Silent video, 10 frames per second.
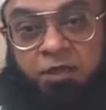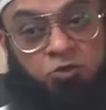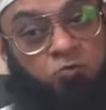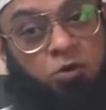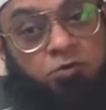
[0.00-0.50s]
and
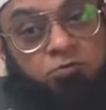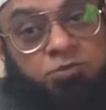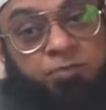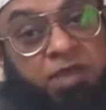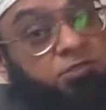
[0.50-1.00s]
you want to
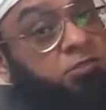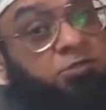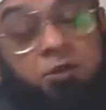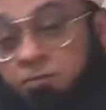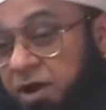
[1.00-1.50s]
make
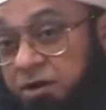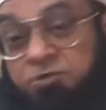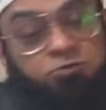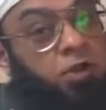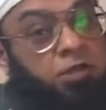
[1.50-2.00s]
sincere
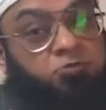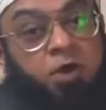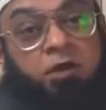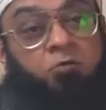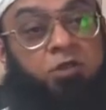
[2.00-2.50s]
repentance to Allah
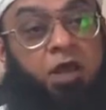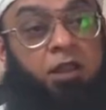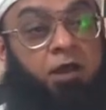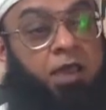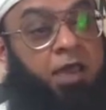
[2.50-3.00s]
subhanahu wa
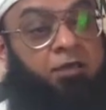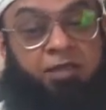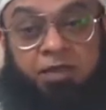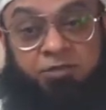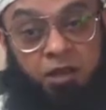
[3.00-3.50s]
ta'ala
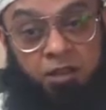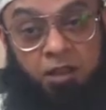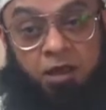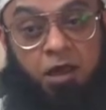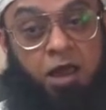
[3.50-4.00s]
that, Ya Allah,